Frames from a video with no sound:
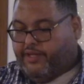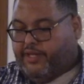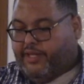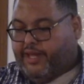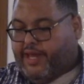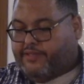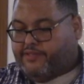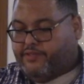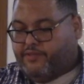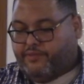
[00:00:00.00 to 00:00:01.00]
It had
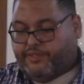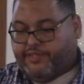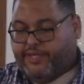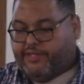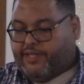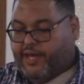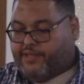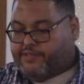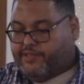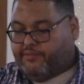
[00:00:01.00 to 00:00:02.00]
to do with
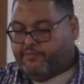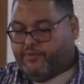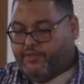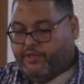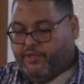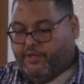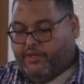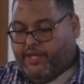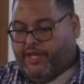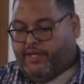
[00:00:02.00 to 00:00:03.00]
legalizing
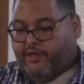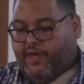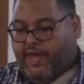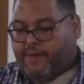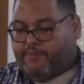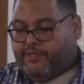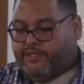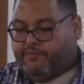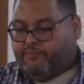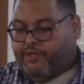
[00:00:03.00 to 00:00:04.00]
it happened
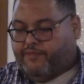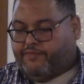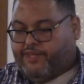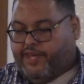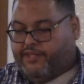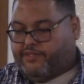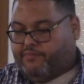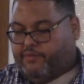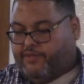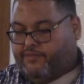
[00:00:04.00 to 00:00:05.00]
in the month, the
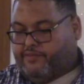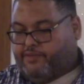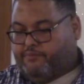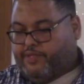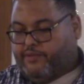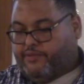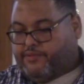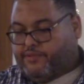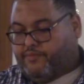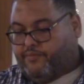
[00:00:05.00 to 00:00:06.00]
ancient month of
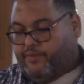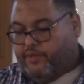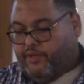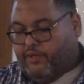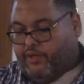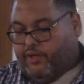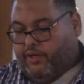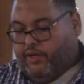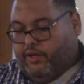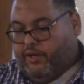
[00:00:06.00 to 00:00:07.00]
Tammuz.
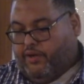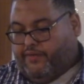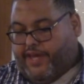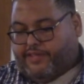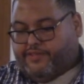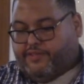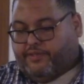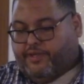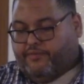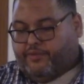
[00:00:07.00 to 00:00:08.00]
That's the
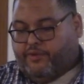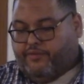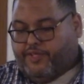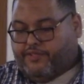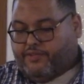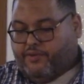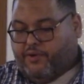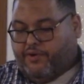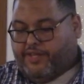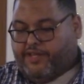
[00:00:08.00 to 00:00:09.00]
lover of
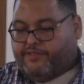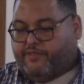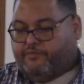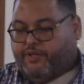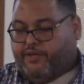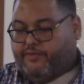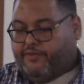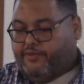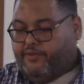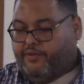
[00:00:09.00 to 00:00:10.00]
Ishtar. That's her
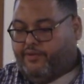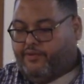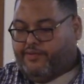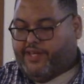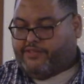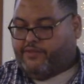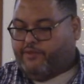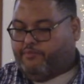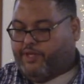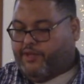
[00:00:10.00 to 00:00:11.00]
month. That's
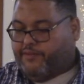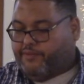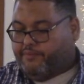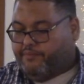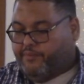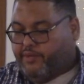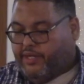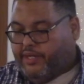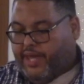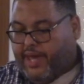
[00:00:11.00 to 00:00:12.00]
her month.
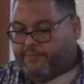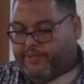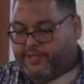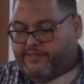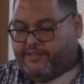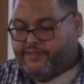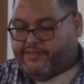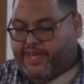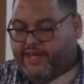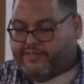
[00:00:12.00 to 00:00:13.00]
It happened at the
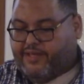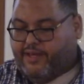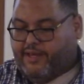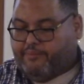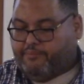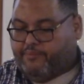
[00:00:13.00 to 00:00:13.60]
exact time.